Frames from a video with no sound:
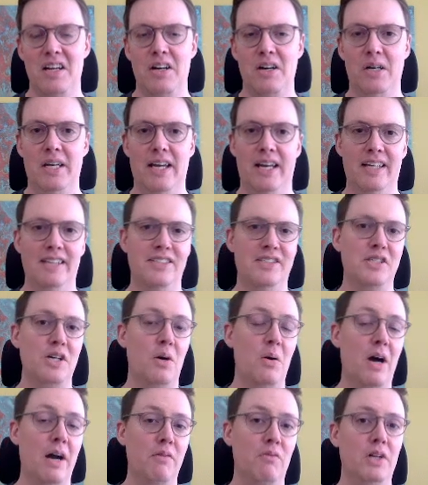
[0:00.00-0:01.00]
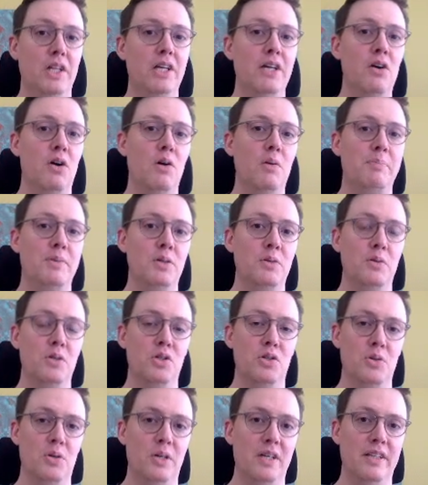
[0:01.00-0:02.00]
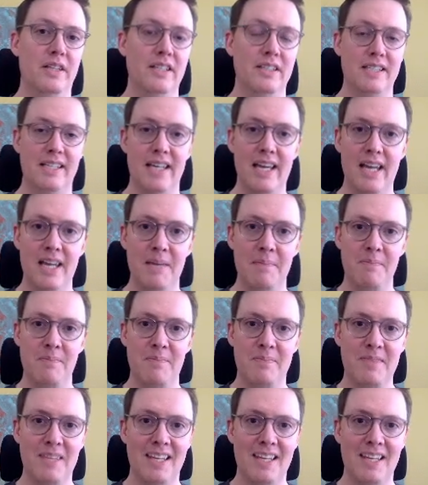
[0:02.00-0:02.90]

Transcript: Okay, so I really hoped you enjoyed this game.